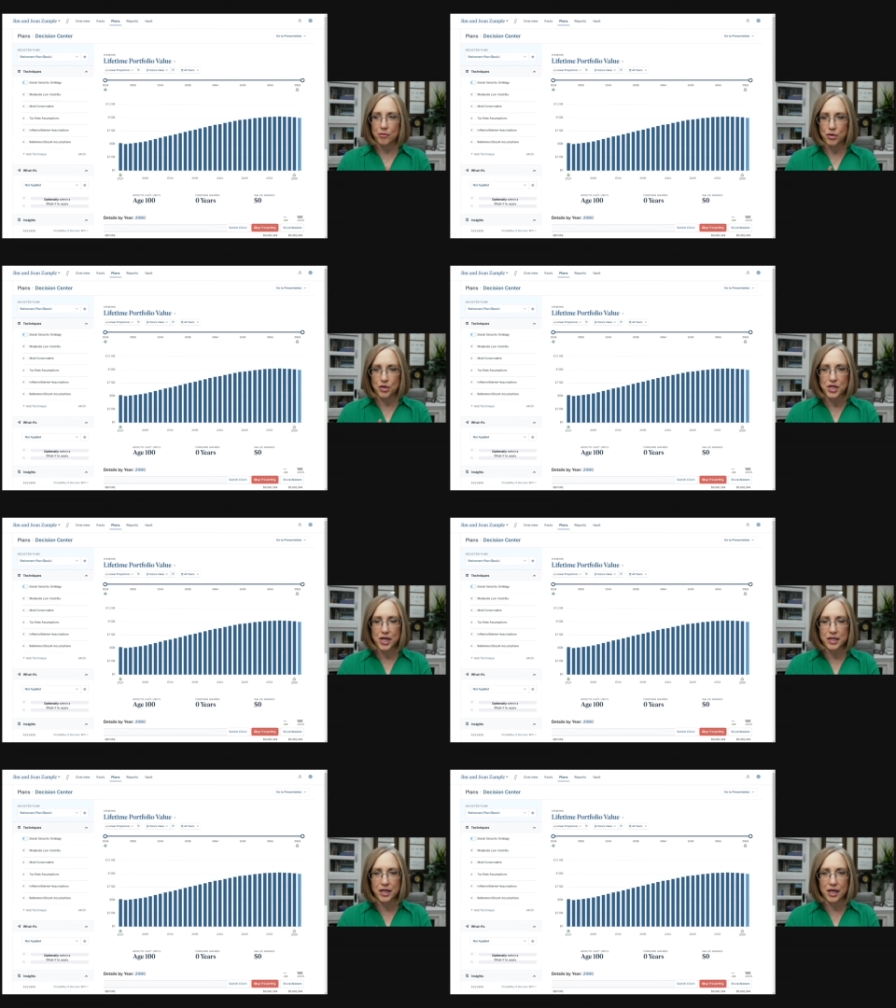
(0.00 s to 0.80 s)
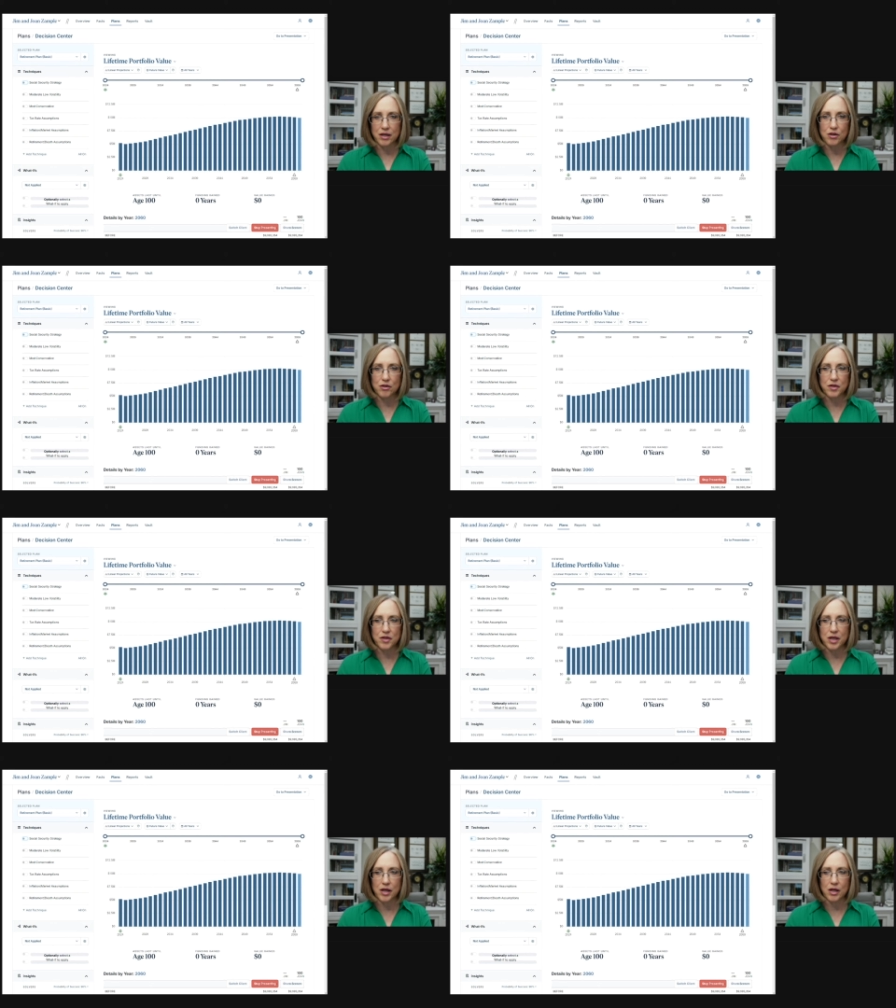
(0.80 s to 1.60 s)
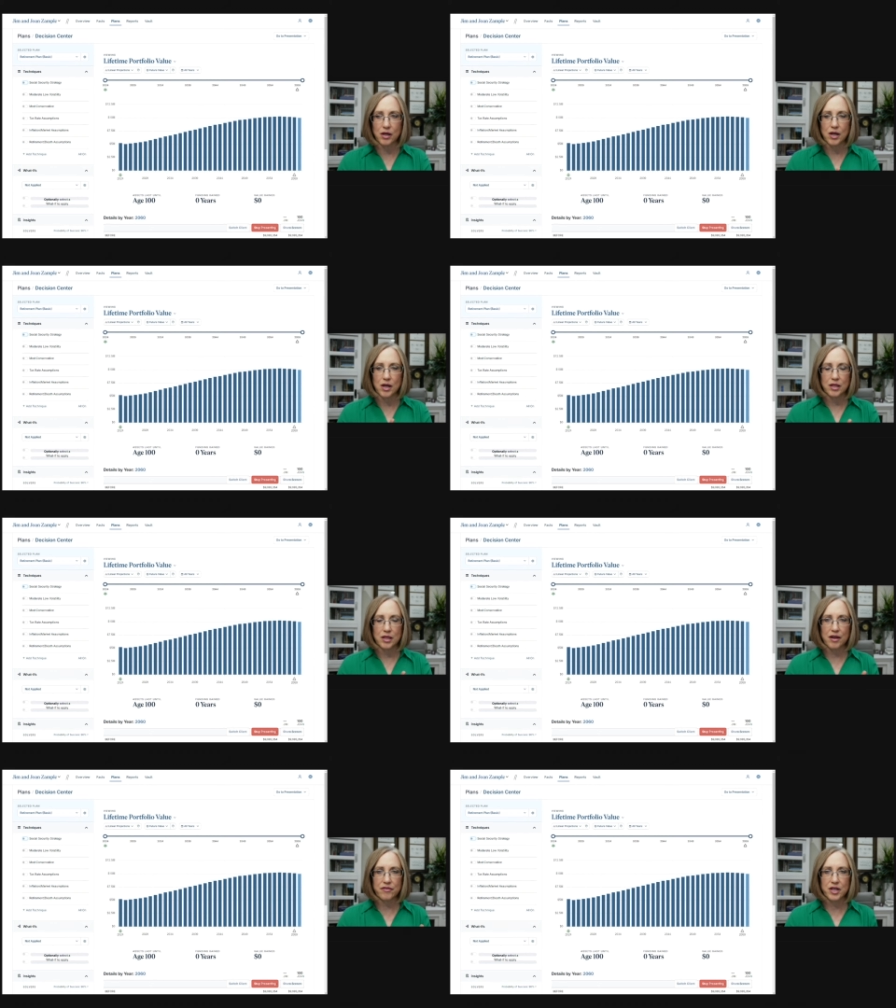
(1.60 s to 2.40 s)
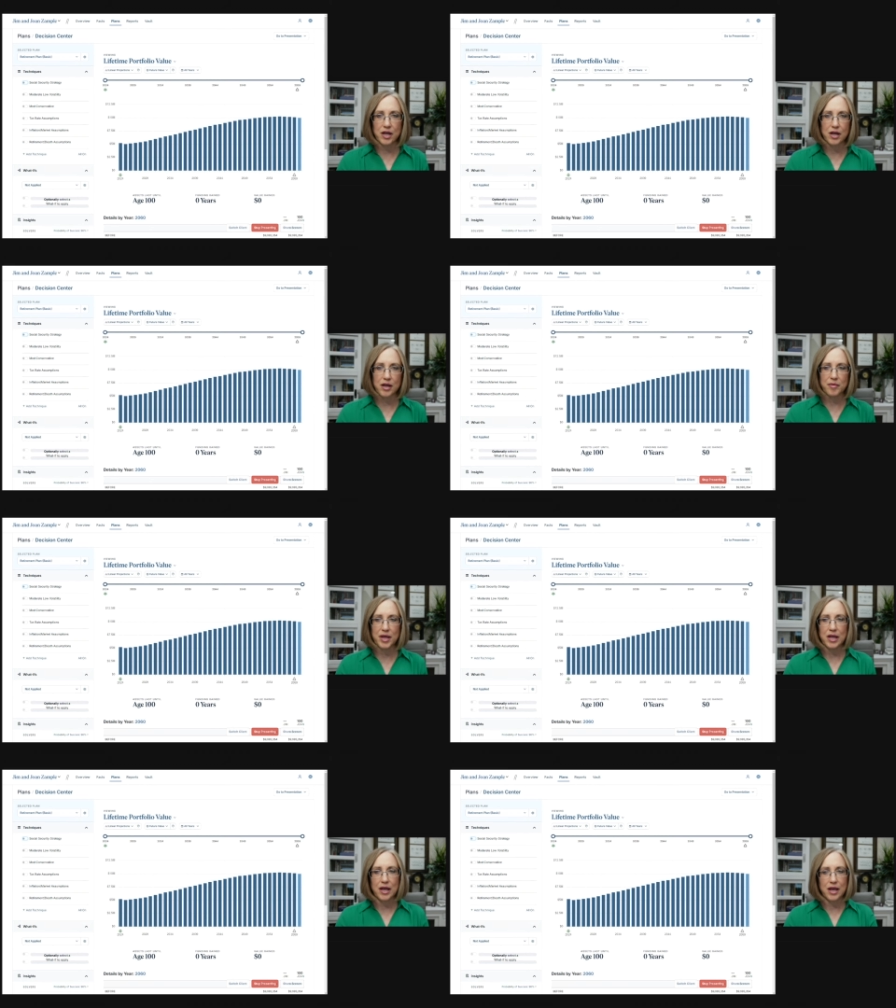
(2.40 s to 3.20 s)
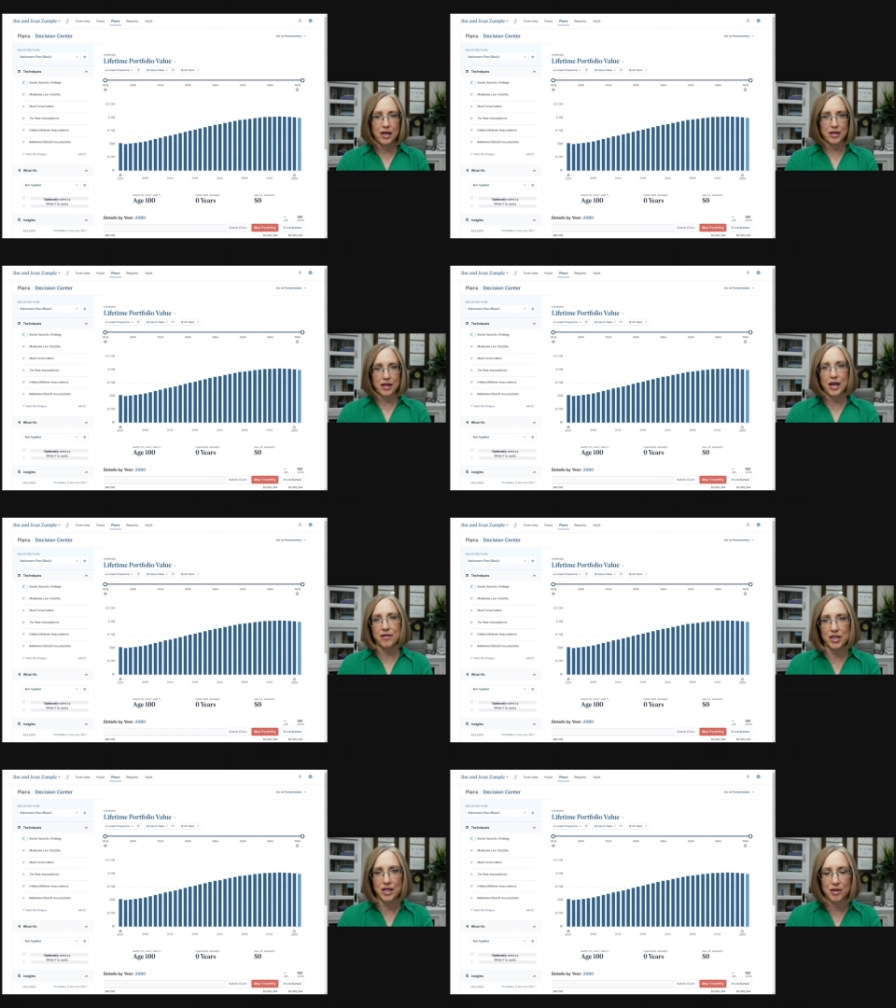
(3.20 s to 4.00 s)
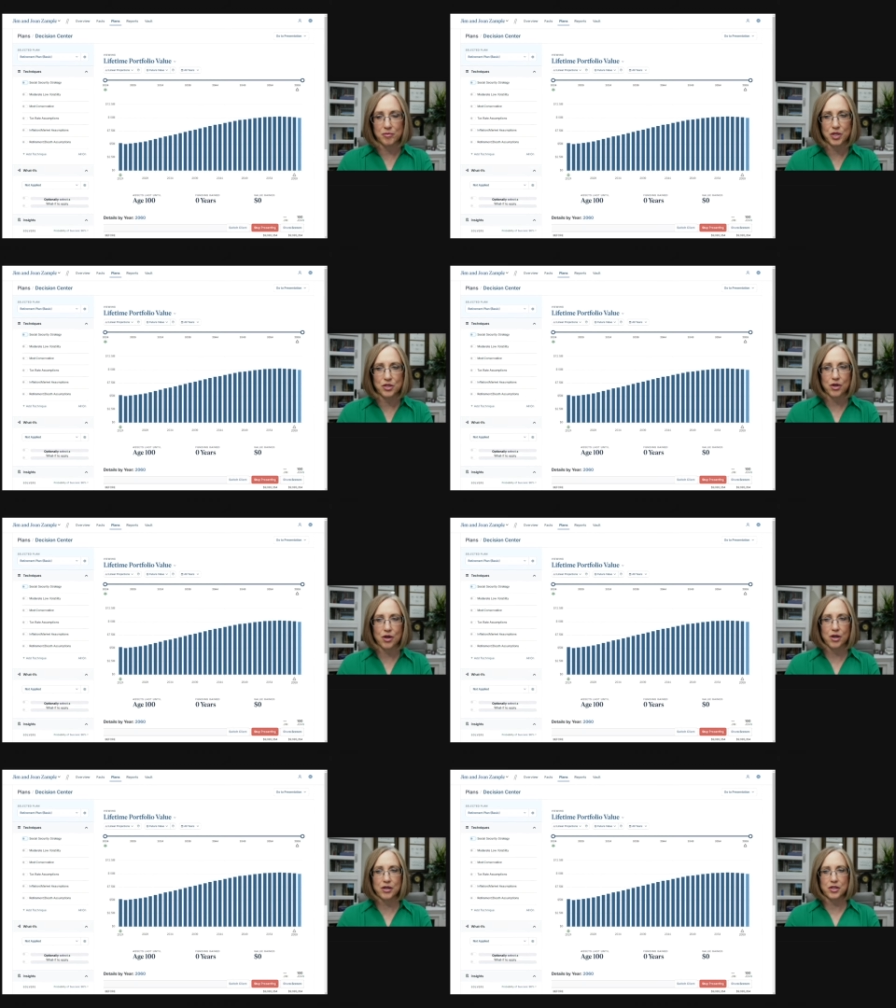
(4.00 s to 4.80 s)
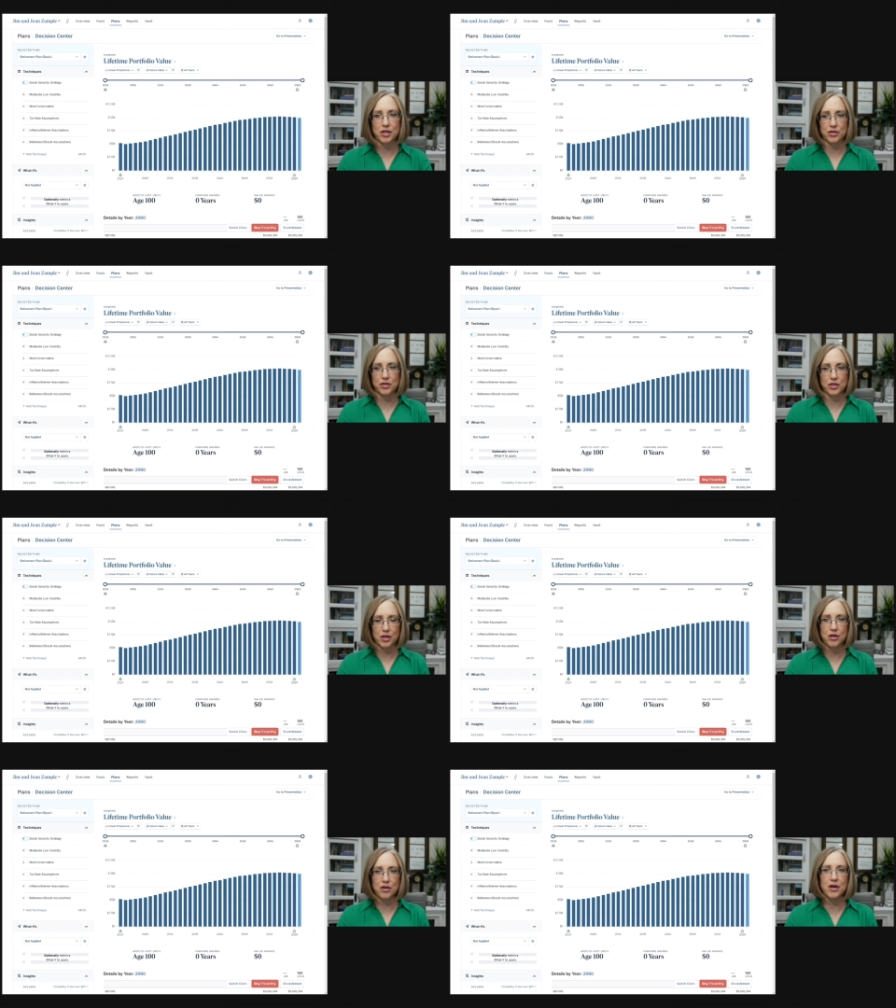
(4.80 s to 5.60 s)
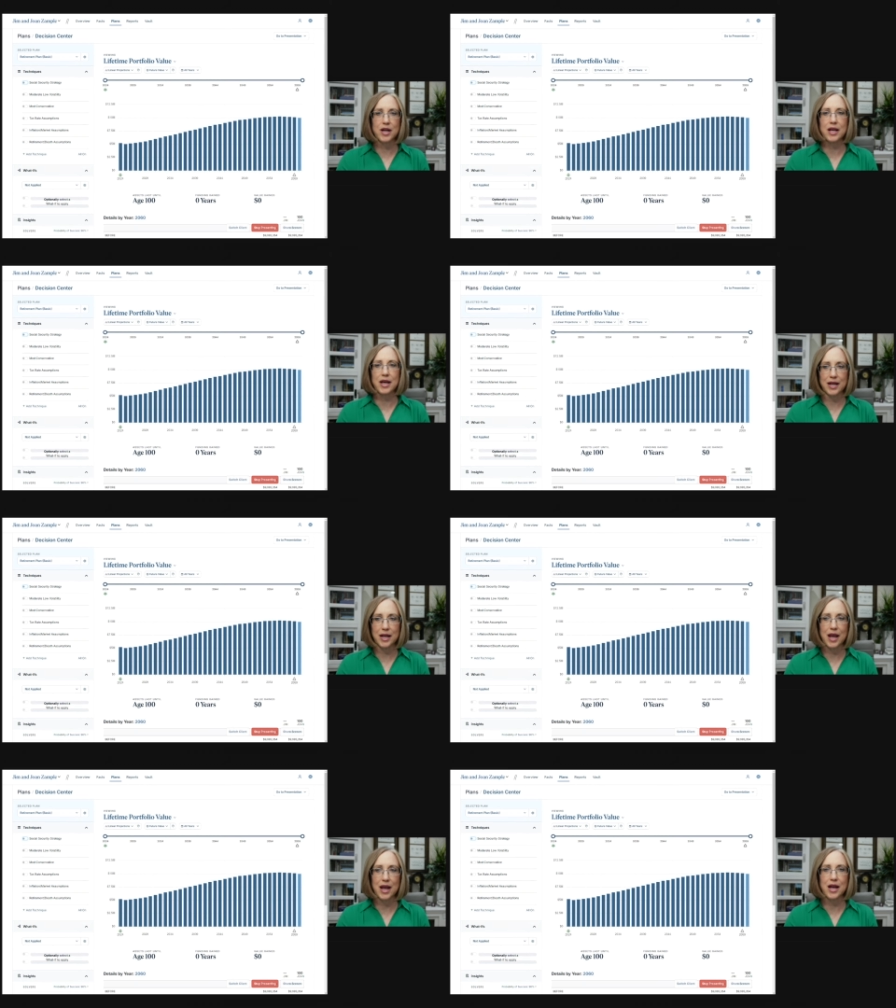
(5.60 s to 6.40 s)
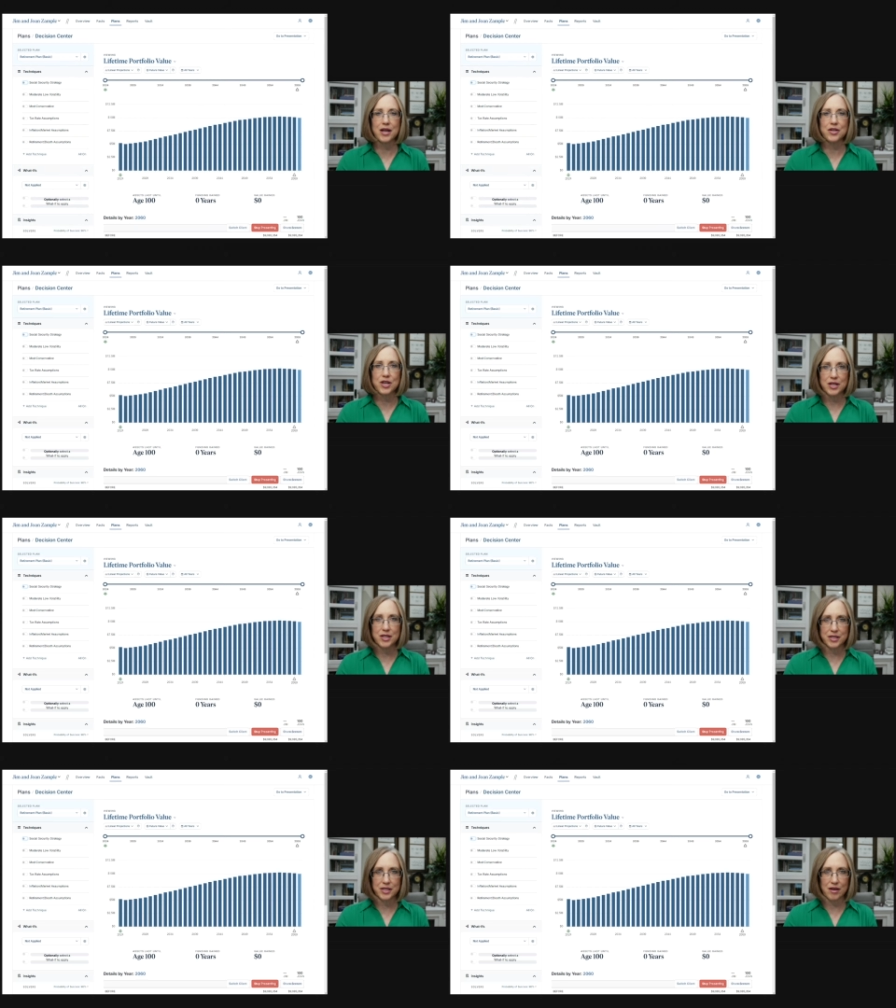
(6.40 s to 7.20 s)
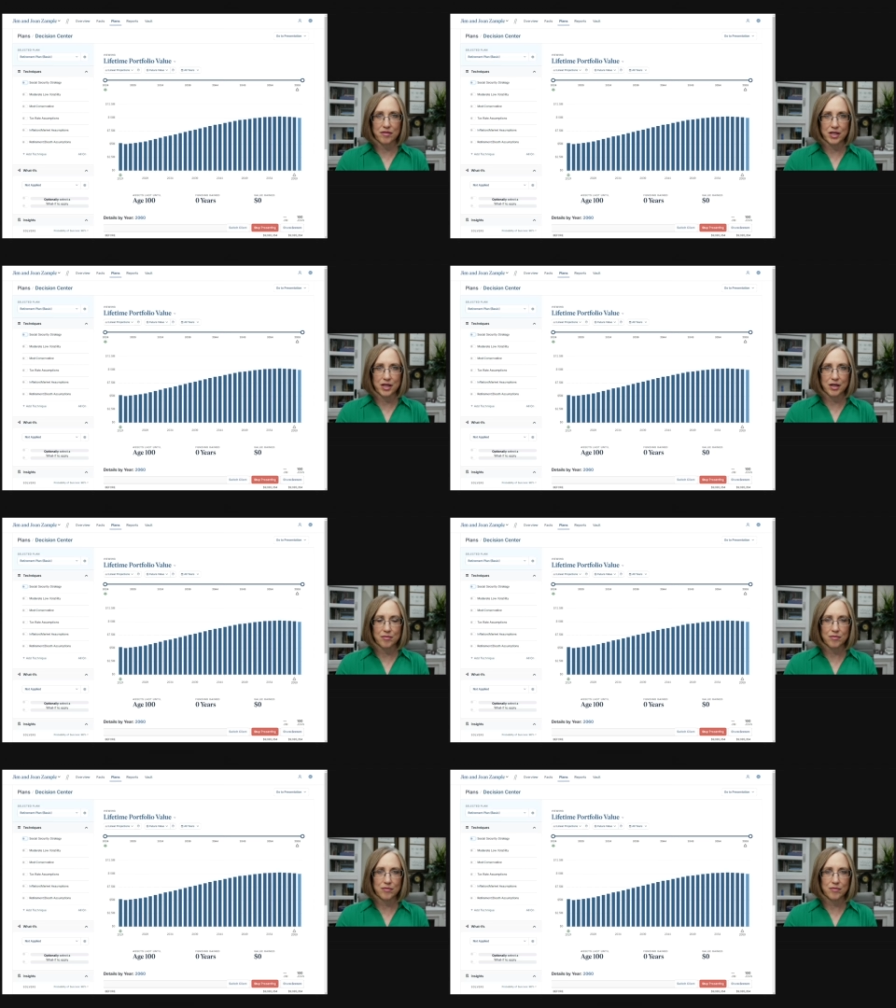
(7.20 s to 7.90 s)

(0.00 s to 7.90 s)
projecting out over their lifetime and having them start Social Security at age seventy.